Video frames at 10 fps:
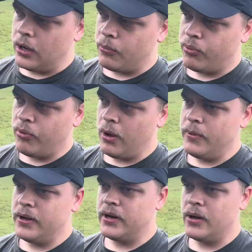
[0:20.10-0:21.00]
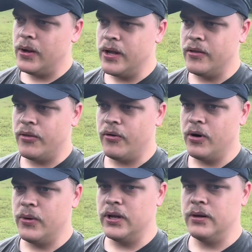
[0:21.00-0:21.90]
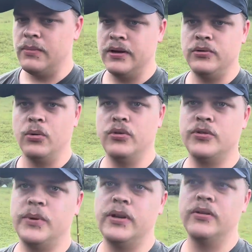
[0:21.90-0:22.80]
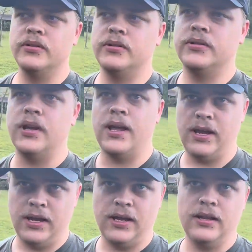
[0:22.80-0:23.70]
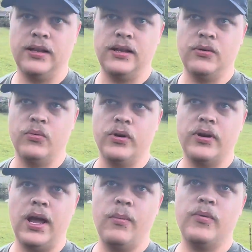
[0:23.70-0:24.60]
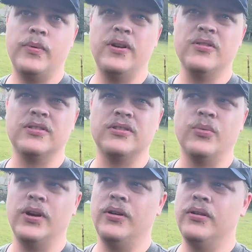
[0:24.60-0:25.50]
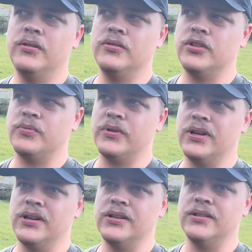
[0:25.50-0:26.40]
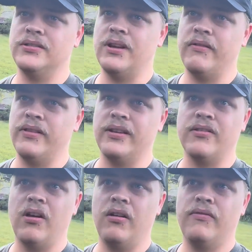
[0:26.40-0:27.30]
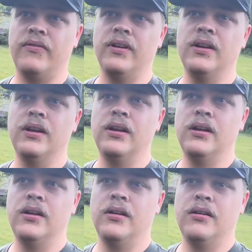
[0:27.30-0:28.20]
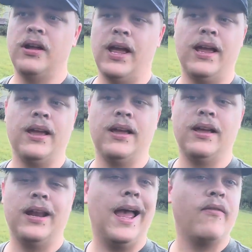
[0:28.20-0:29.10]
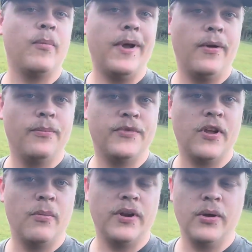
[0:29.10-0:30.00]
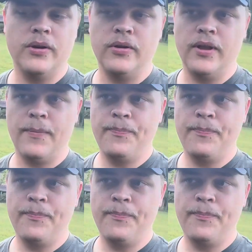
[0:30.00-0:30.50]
Probably gonna go ahead and throw in my door speakers and the rear cab speakers as well, just because everything's off and I have them out, so I'm gonna go ahead and do that.